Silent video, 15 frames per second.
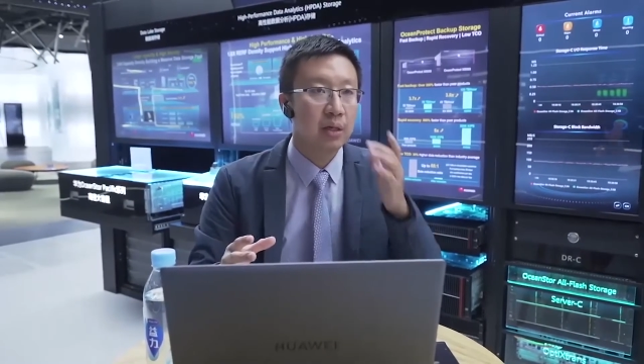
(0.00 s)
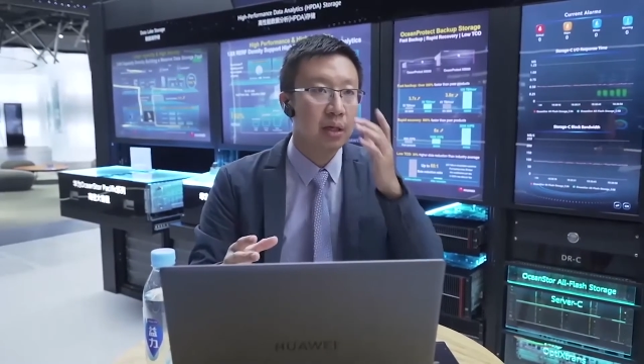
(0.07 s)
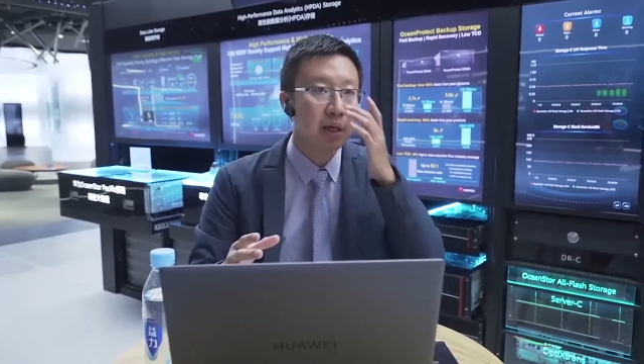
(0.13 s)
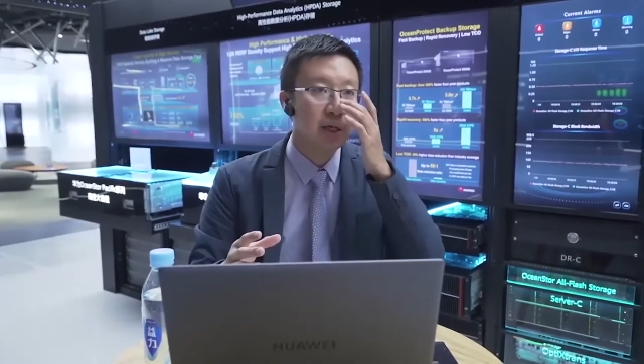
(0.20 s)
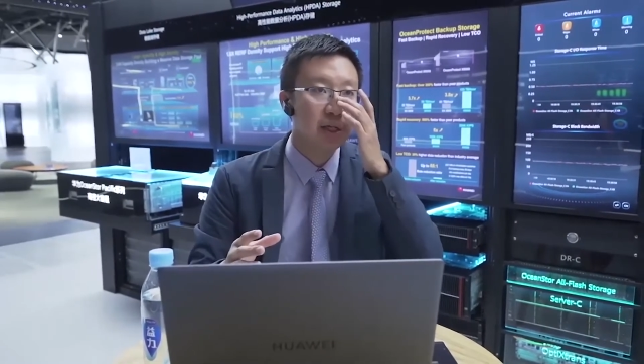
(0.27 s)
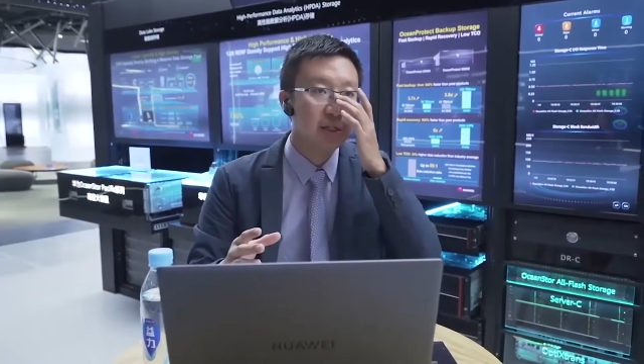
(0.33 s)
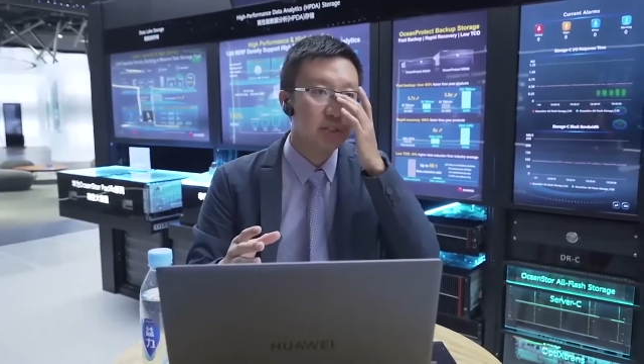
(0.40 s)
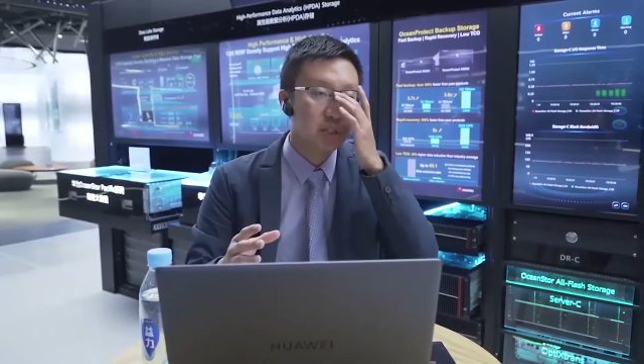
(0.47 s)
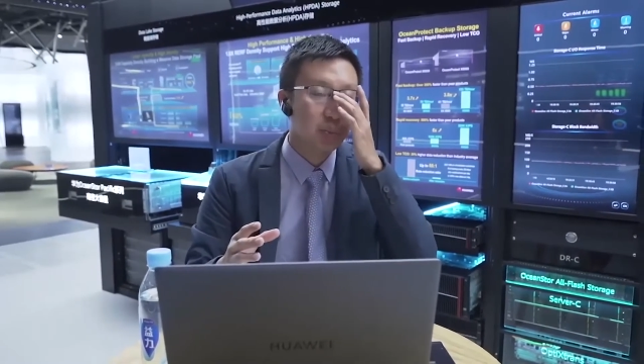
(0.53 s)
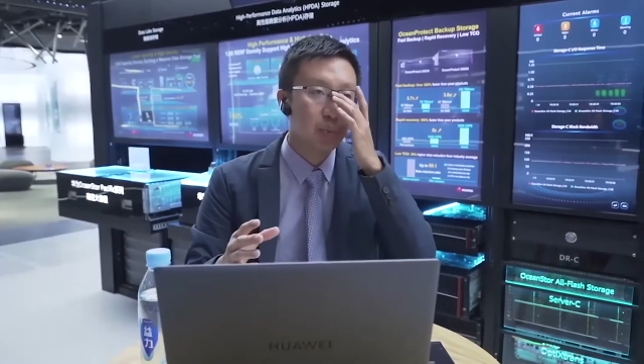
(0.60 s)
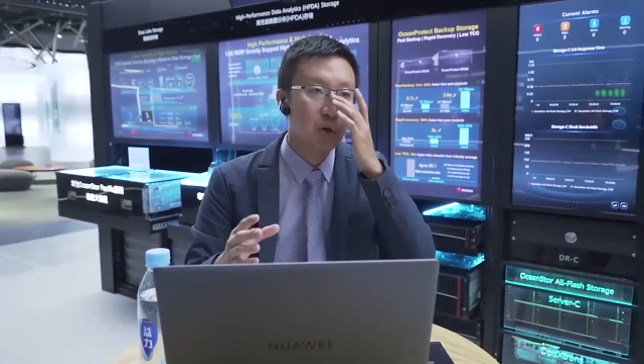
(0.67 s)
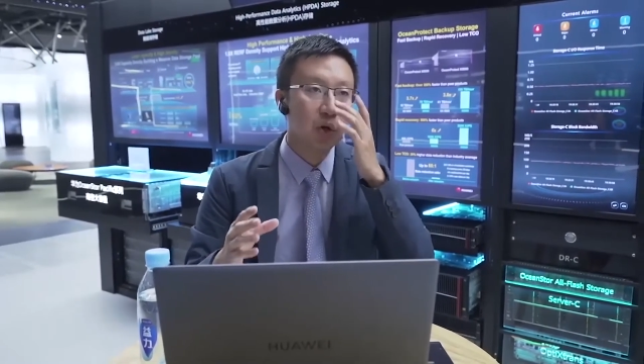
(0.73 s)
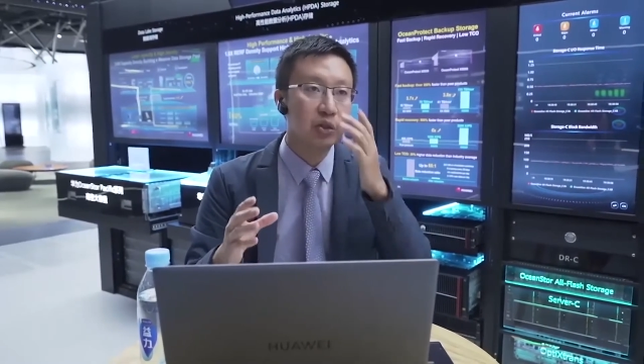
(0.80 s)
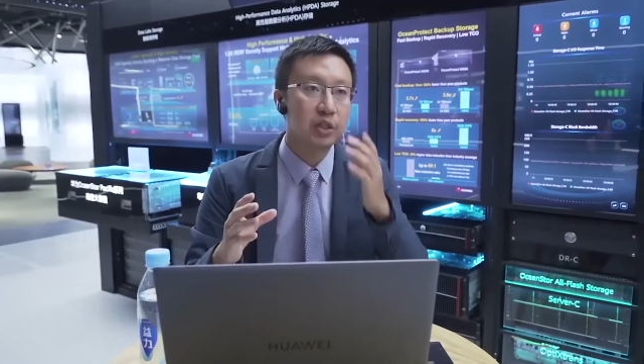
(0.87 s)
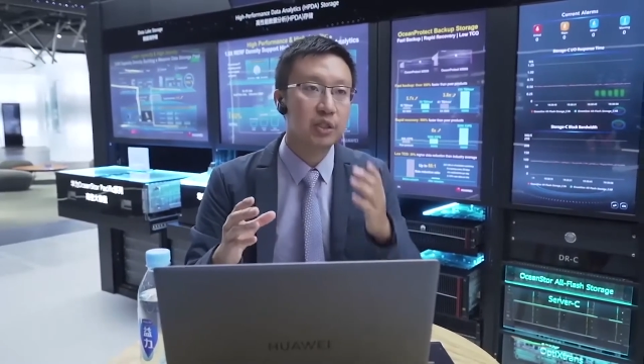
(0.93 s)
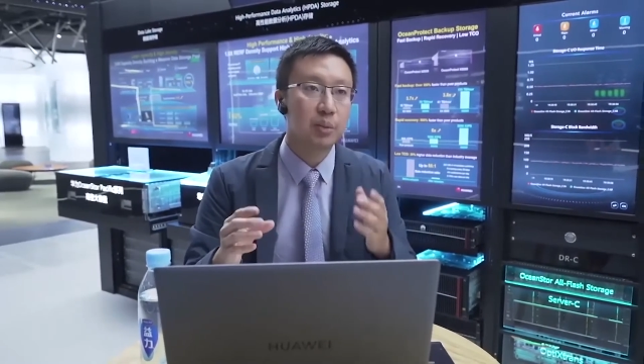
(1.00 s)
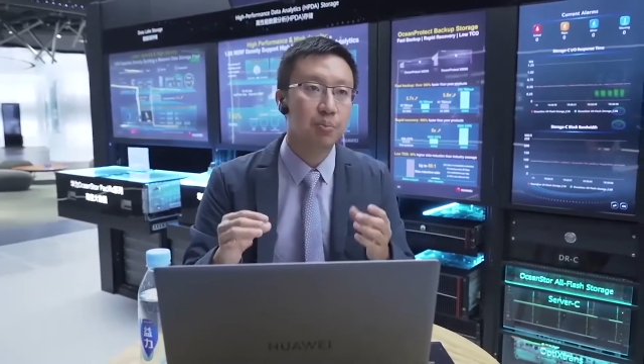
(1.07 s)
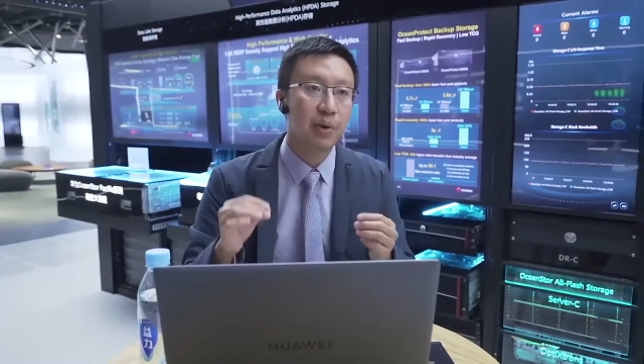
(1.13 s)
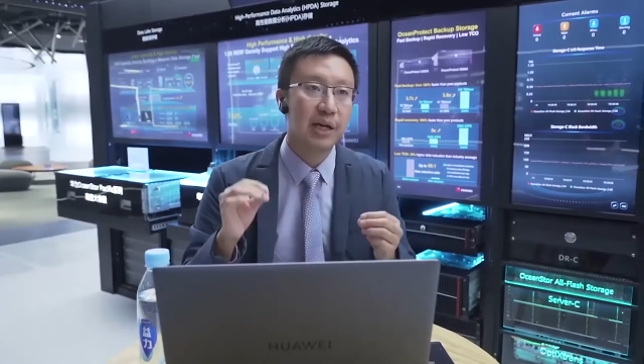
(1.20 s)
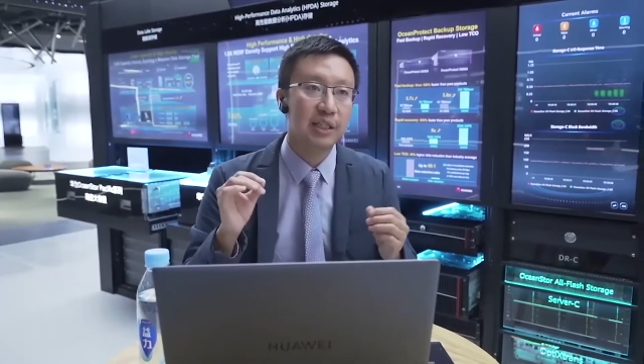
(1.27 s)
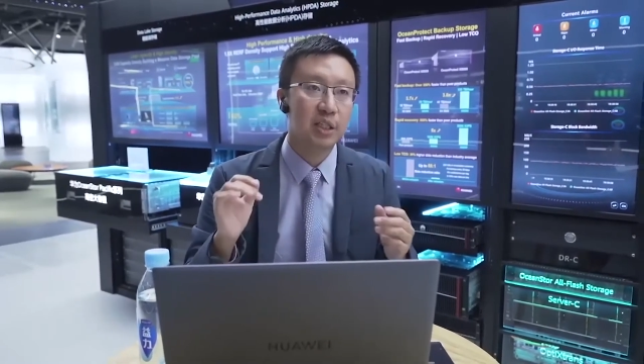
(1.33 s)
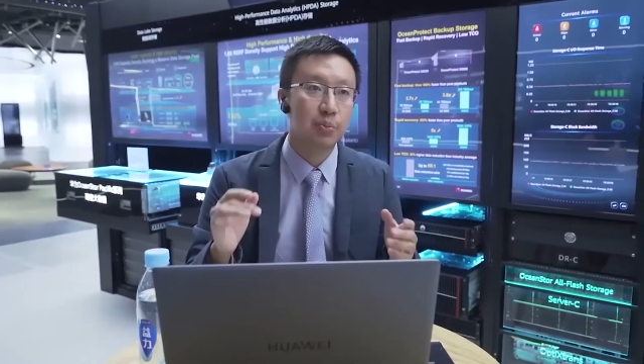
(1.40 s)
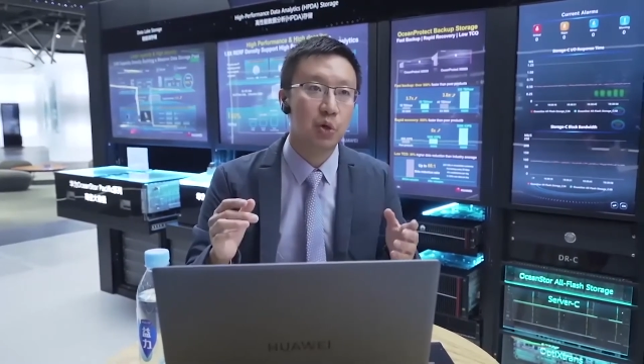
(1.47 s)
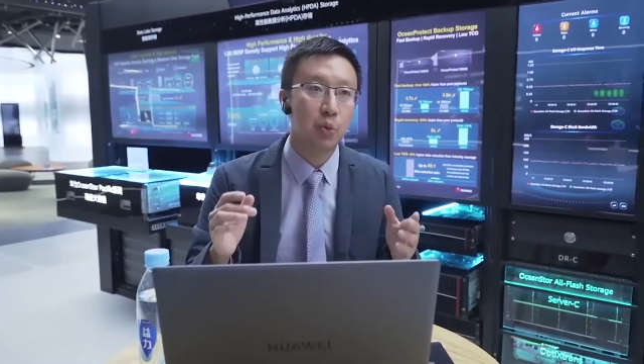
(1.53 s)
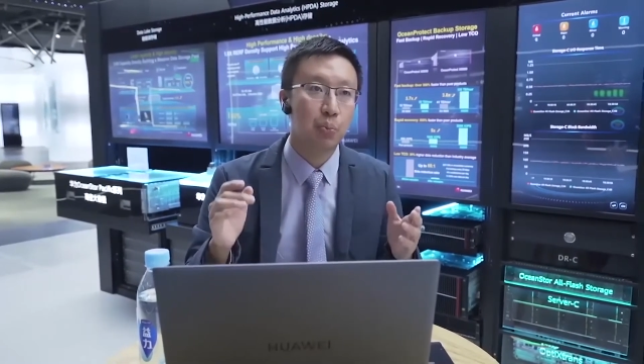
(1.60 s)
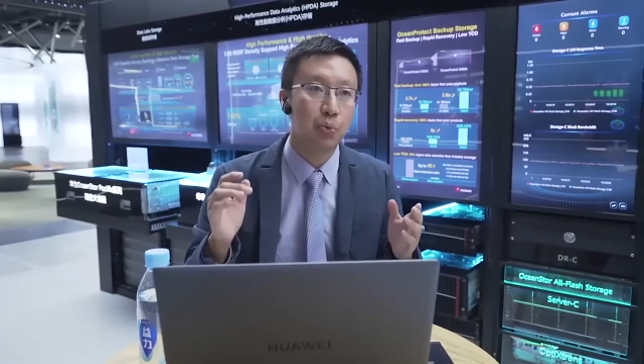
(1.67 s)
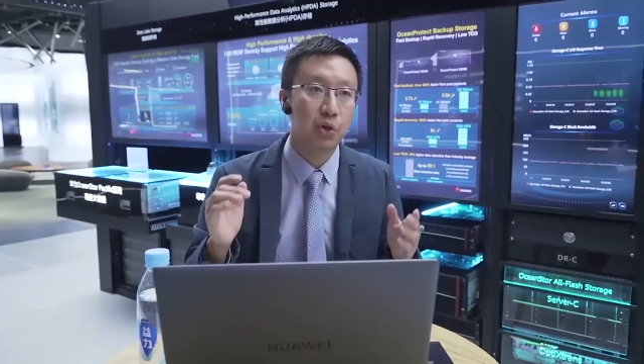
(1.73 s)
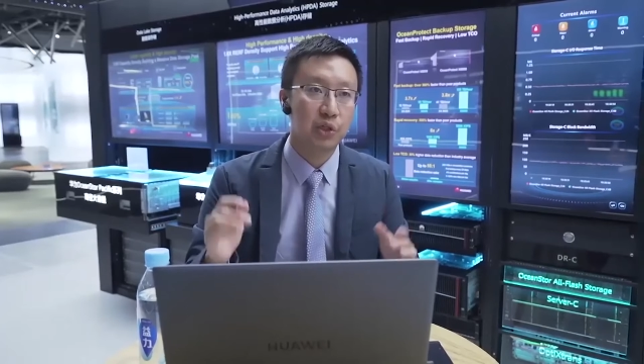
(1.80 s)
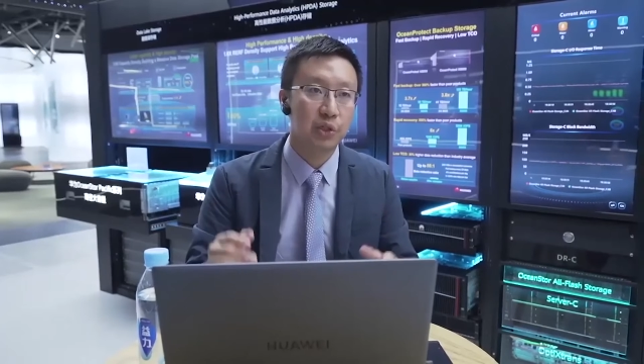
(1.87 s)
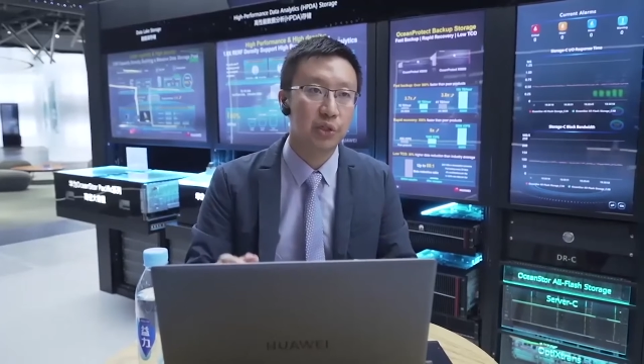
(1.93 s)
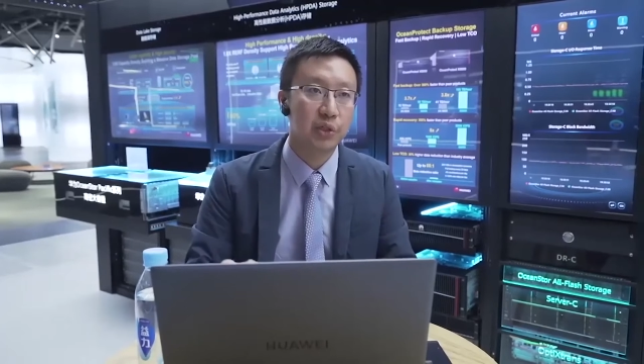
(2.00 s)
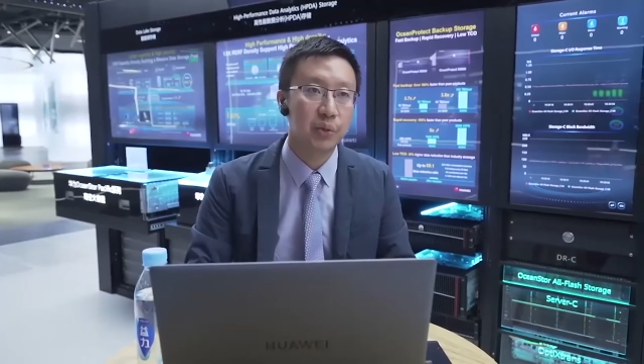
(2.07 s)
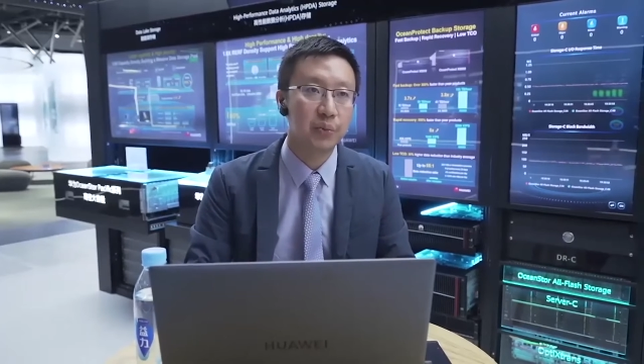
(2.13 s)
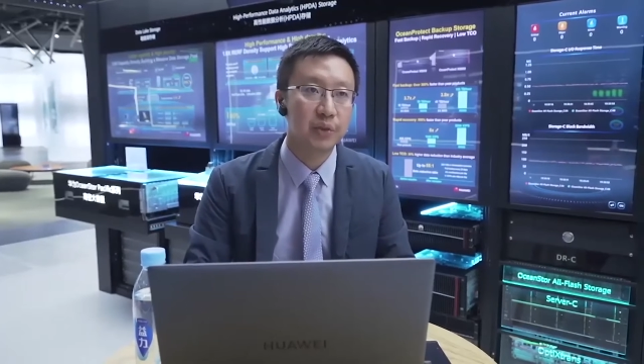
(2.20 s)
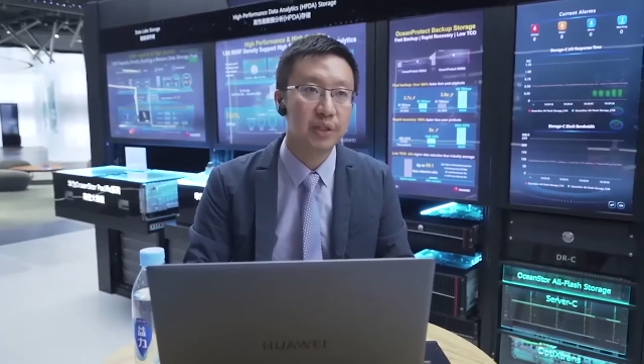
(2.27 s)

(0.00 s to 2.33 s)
It's supporting the multiple protocols.